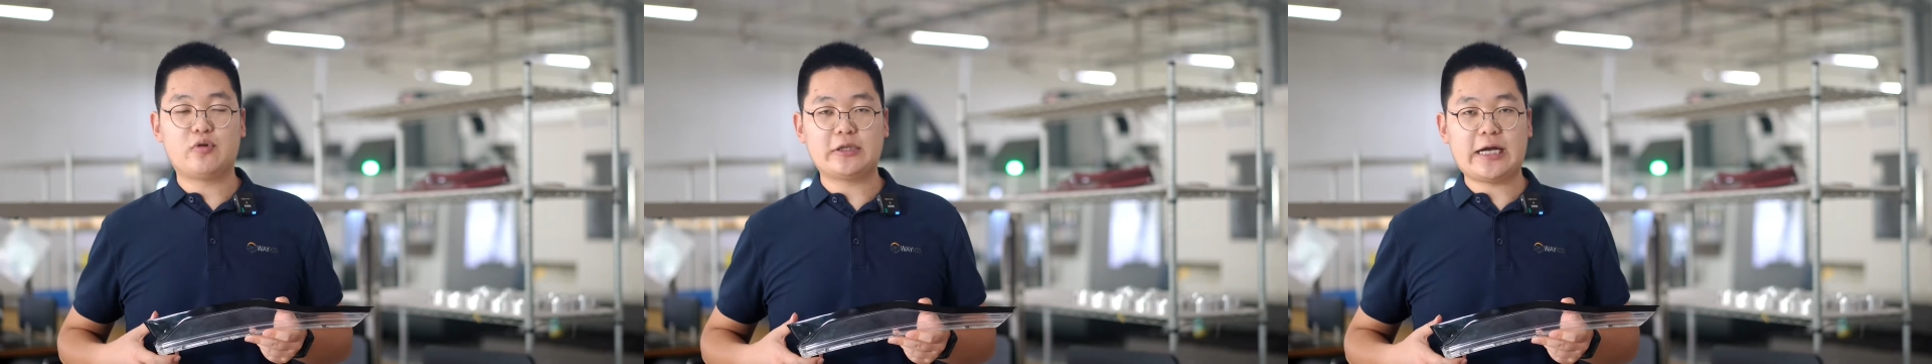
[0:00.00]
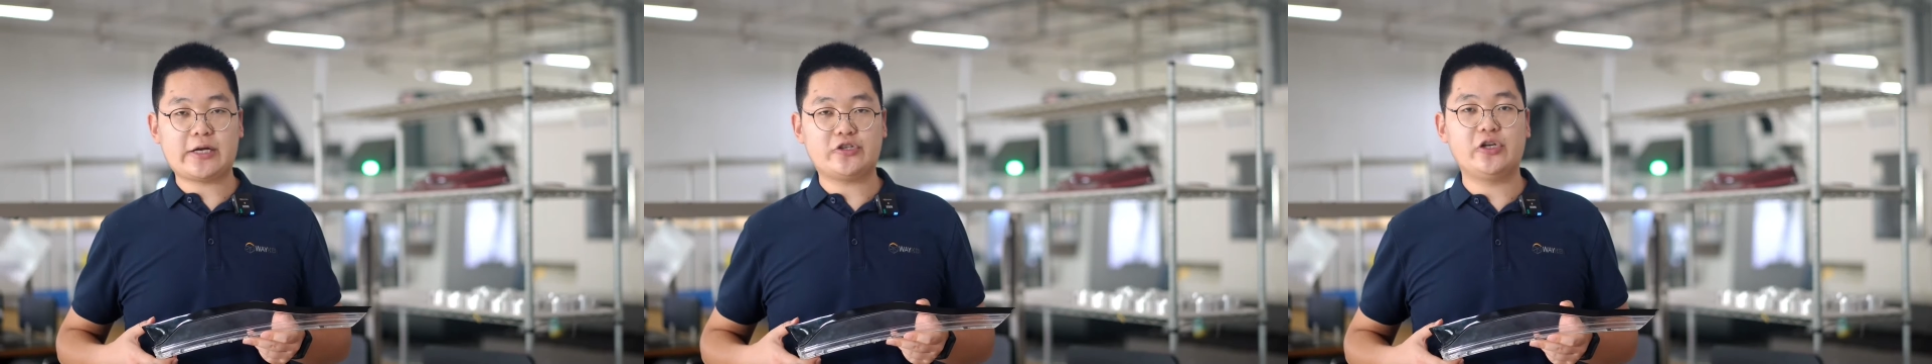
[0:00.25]

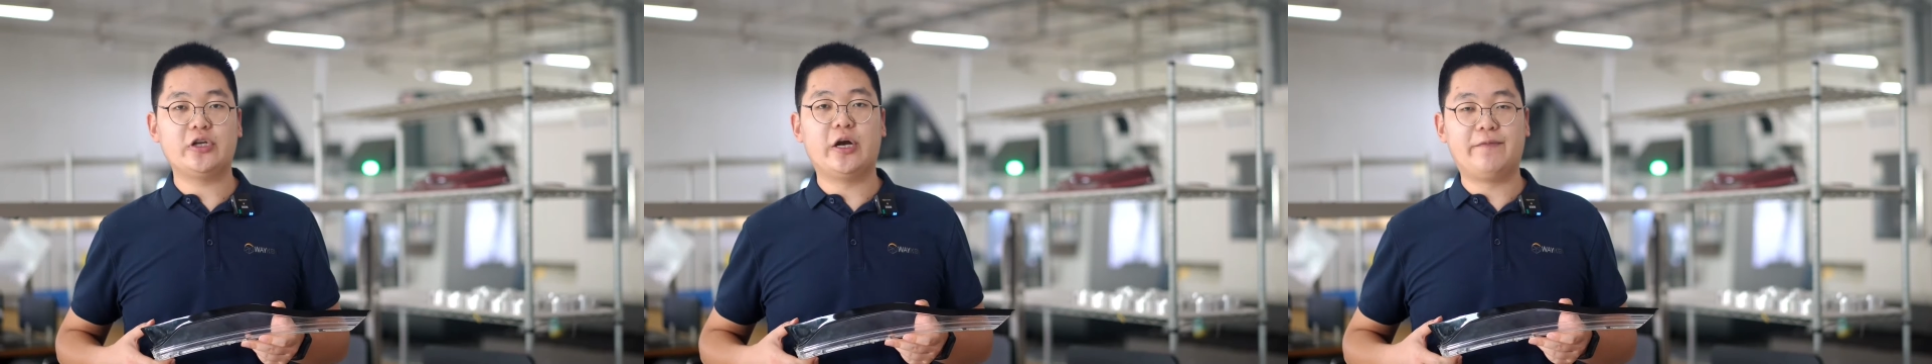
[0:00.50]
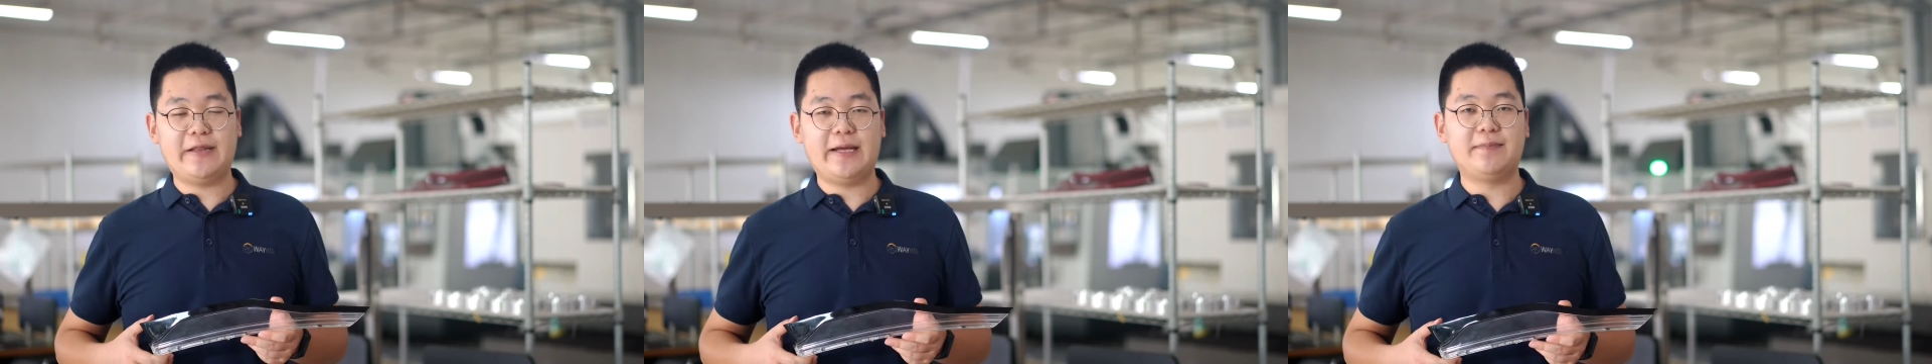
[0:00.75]
production
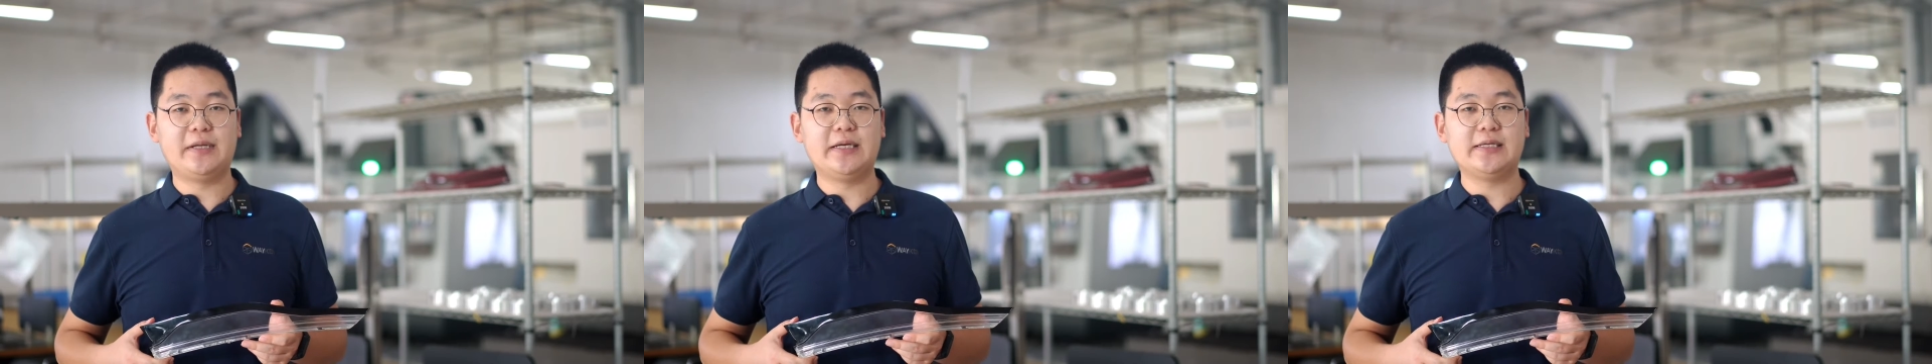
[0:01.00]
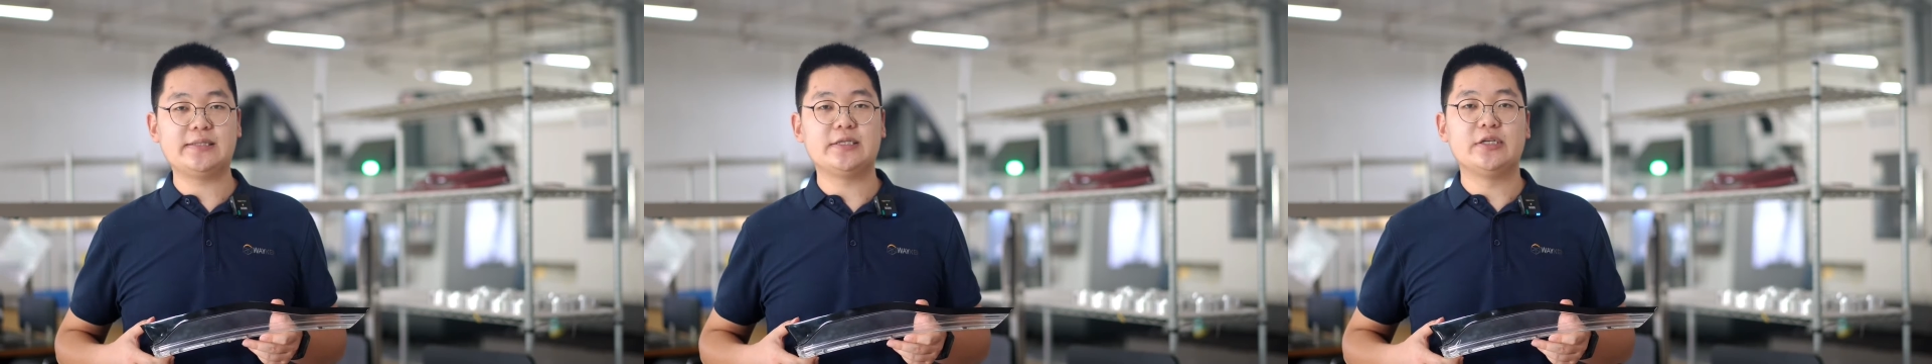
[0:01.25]
of lamp
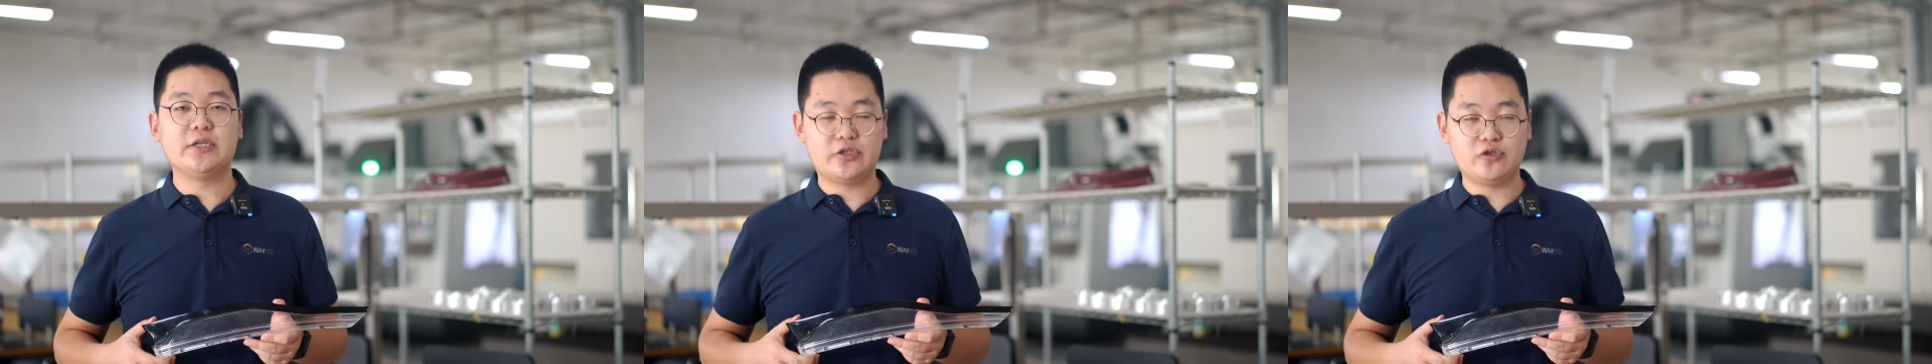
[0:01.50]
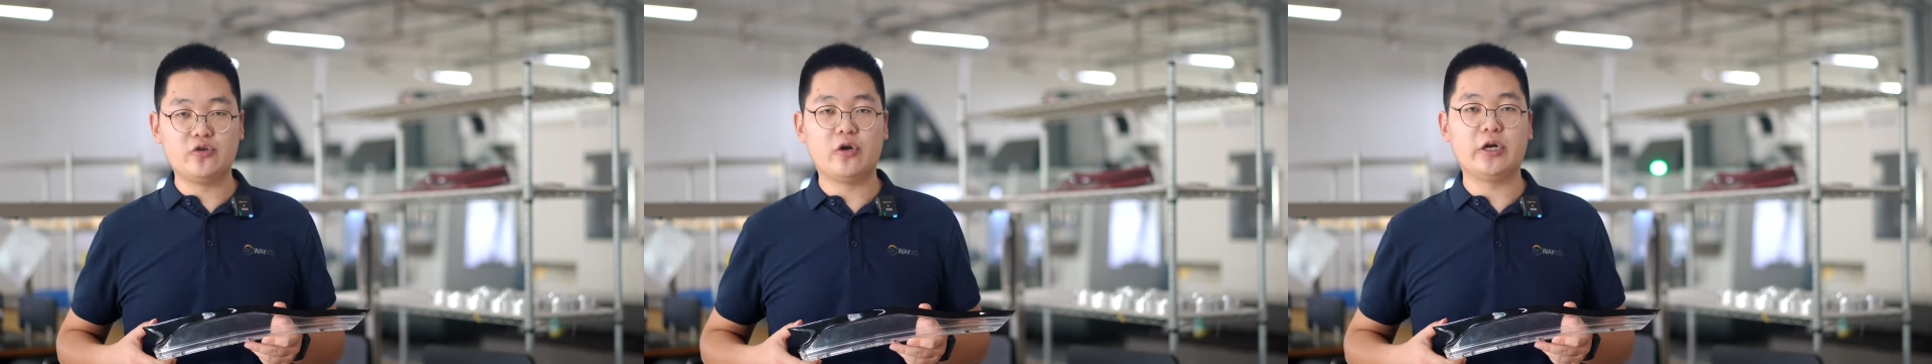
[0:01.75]
lengths is
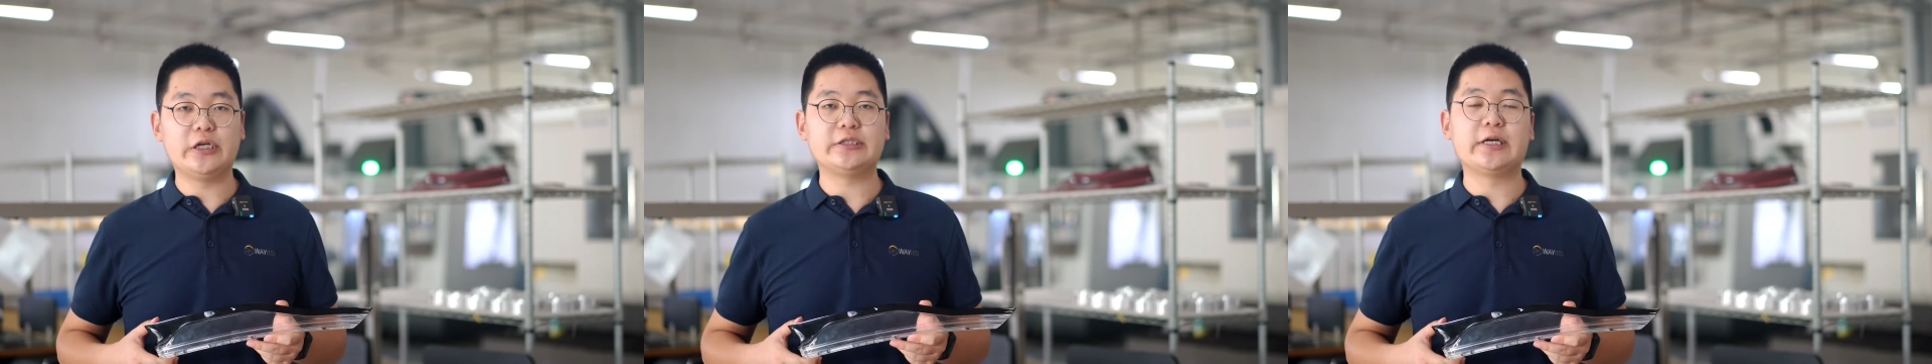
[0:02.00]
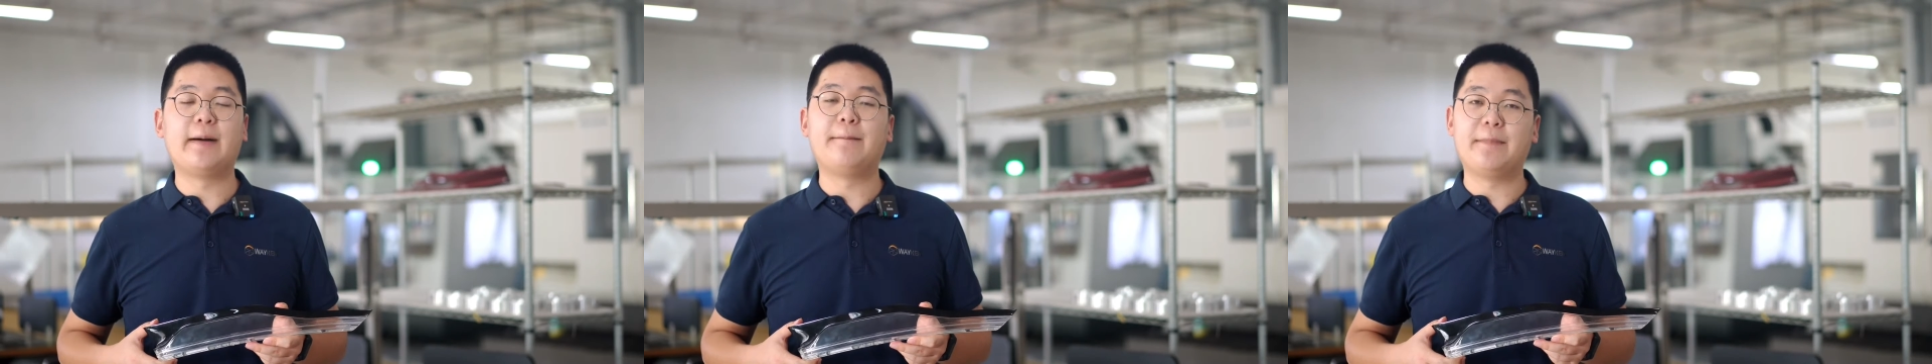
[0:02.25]
usually
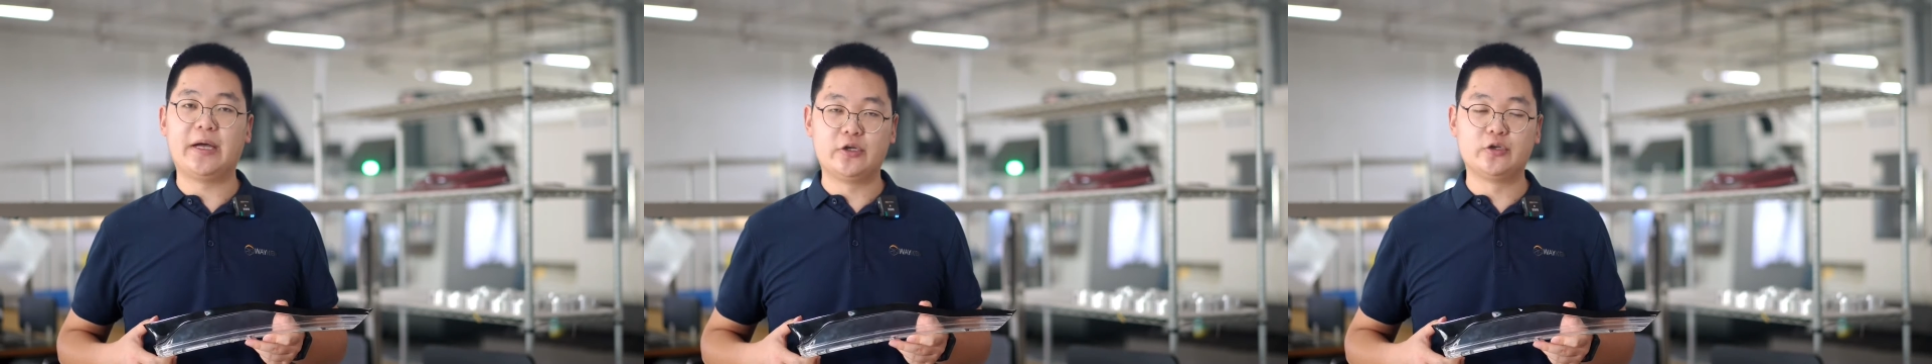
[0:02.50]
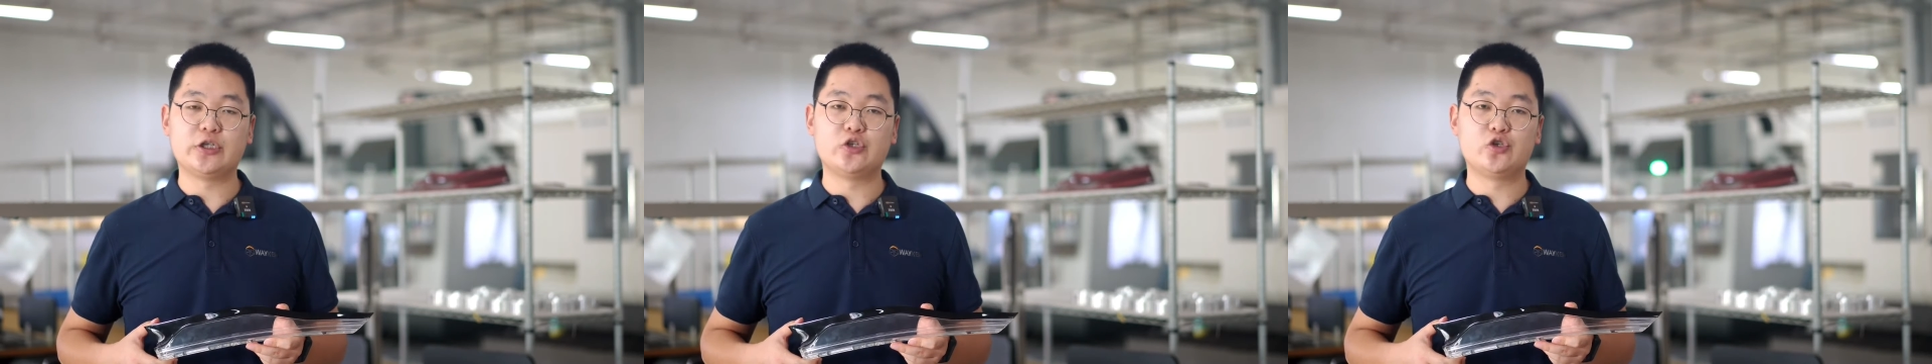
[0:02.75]
done by using